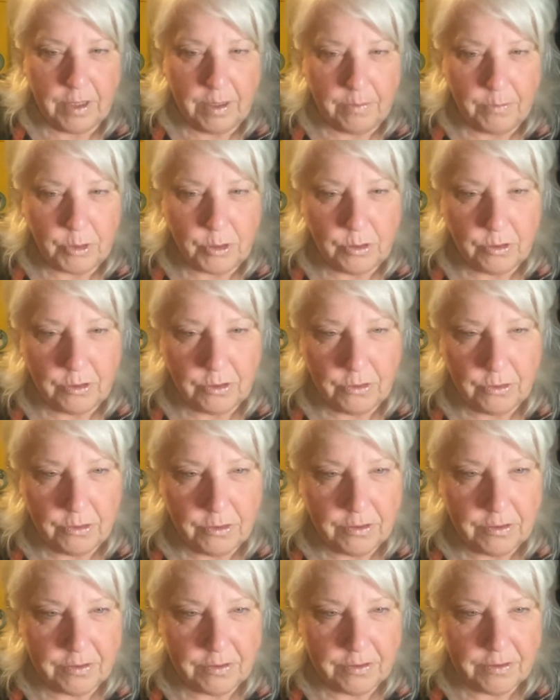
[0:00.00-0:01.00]
Anyway,
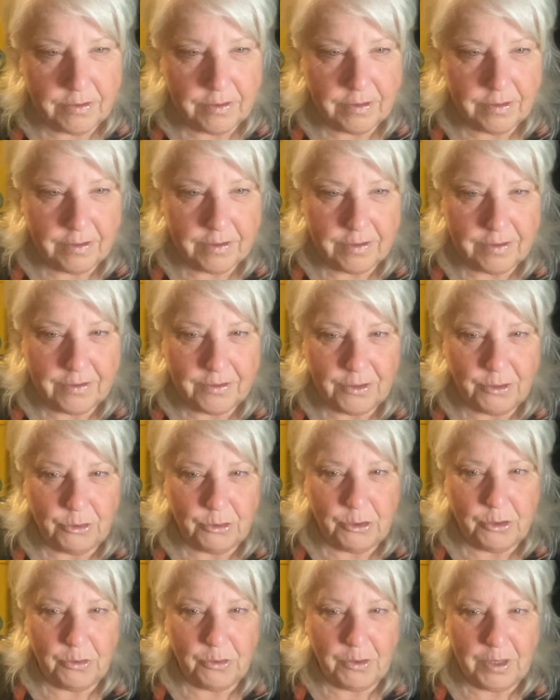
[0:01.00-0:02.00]
I'm sure
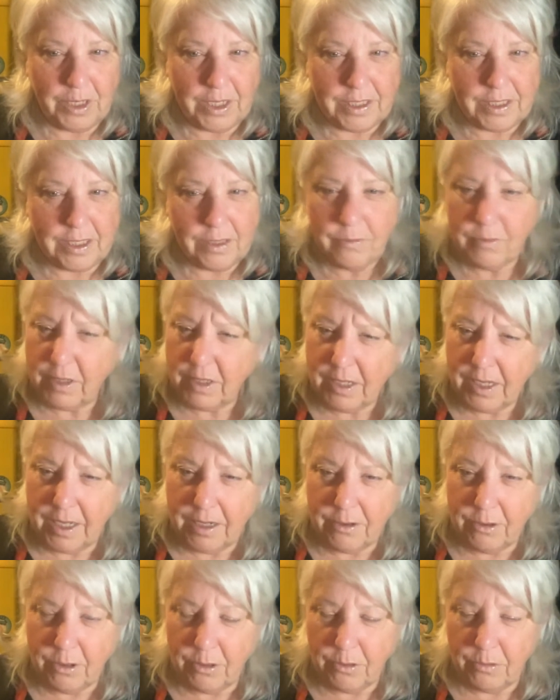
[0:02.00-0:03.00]
you'll
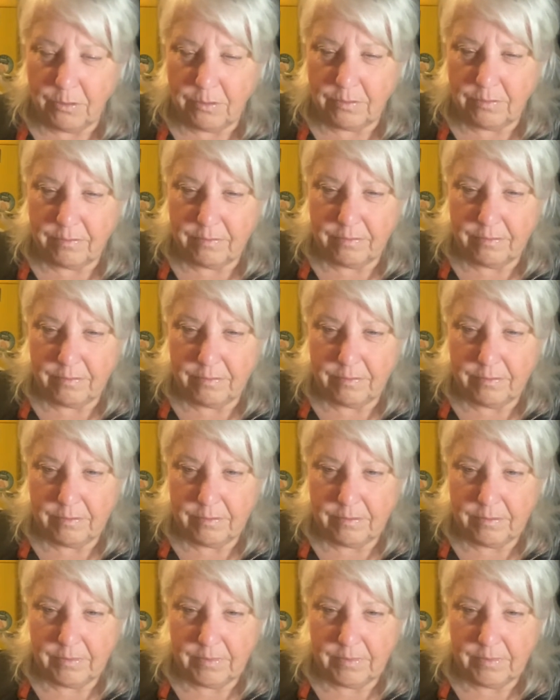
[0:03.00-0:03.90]
correct. I don't know.